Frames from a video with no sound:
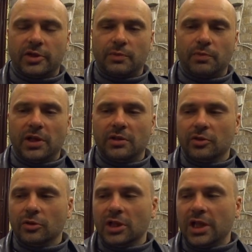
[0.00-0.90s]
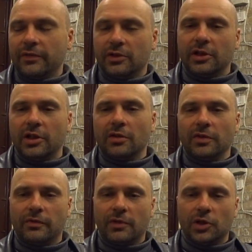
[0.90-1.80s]
spend your life in hell
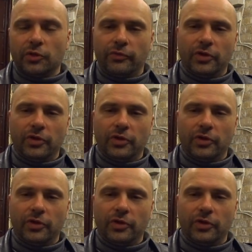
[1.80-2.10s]
with one of